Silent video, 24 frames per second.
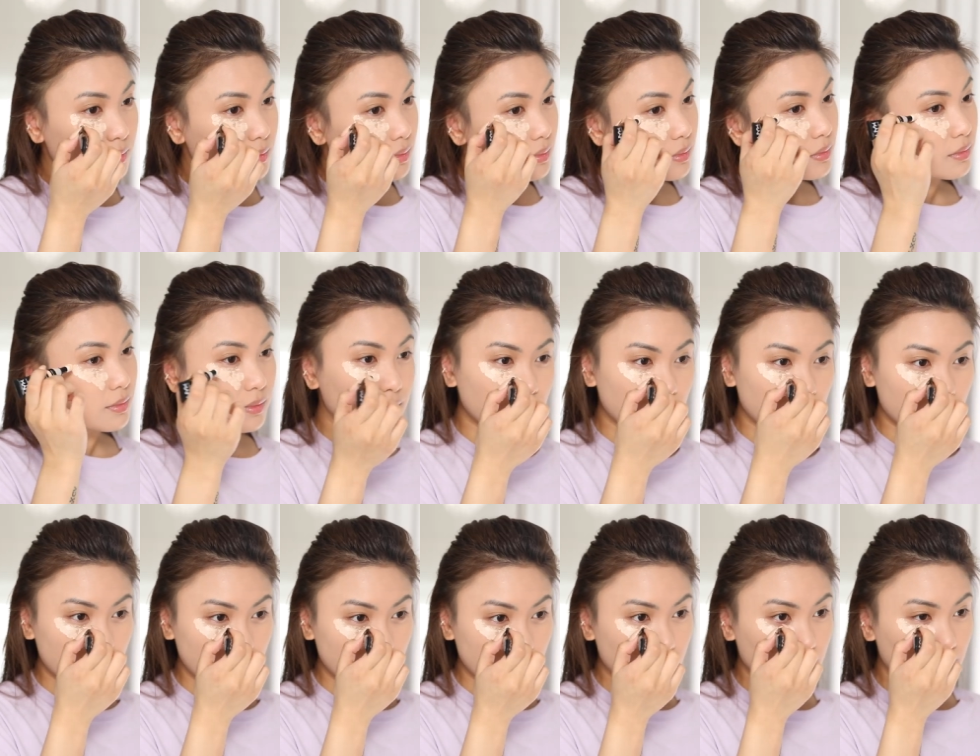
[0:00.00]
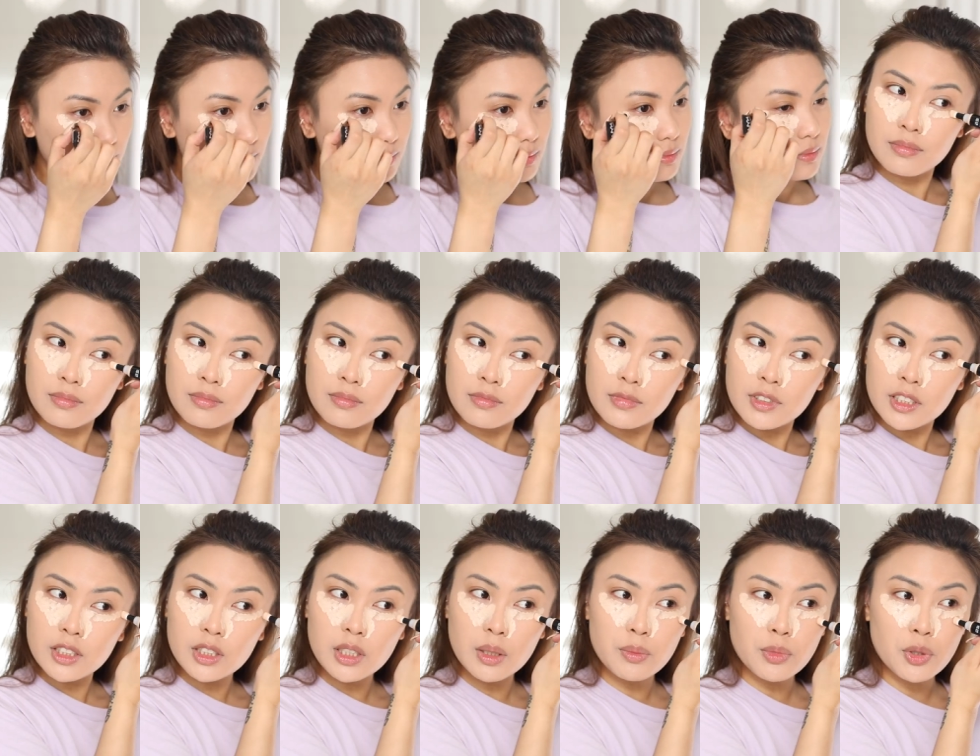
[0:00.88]
So
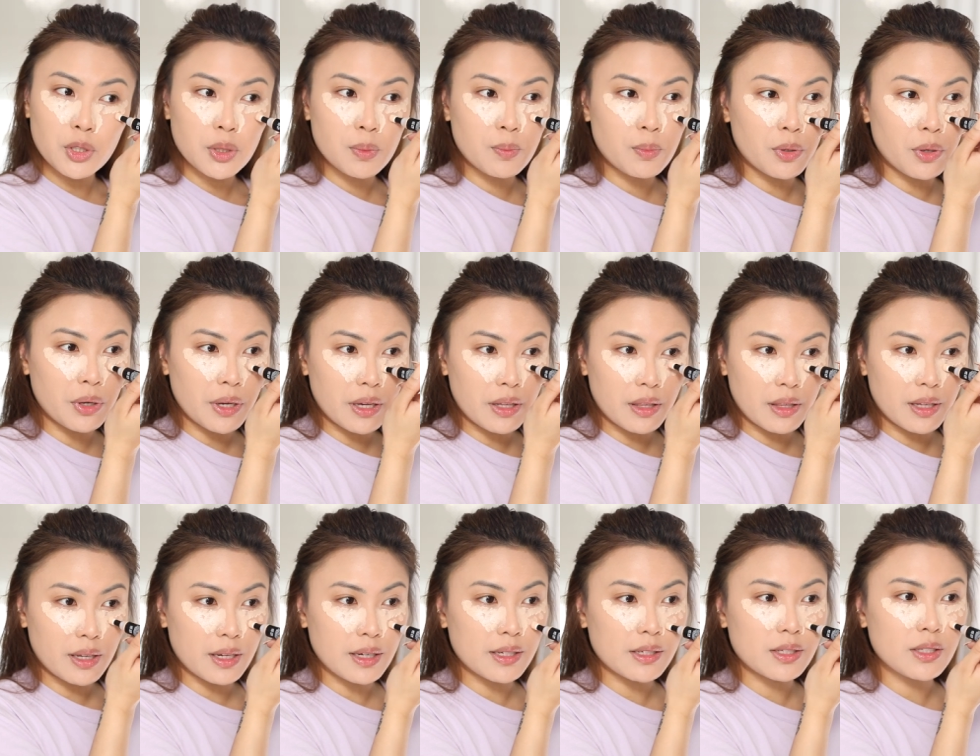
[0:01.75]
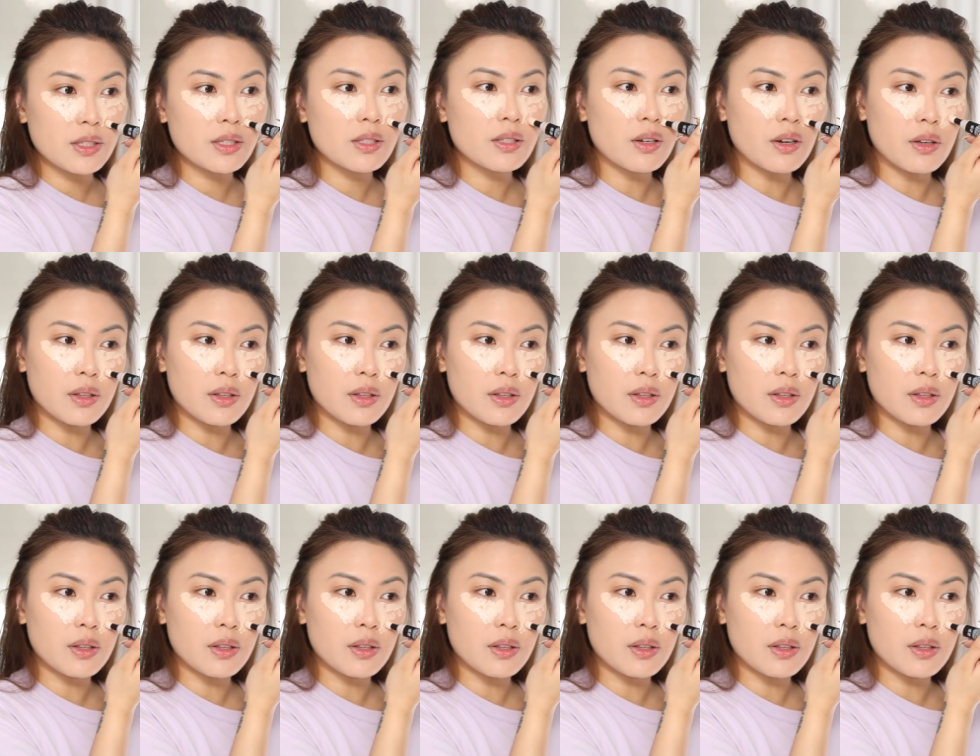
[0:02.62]
I'm just putting this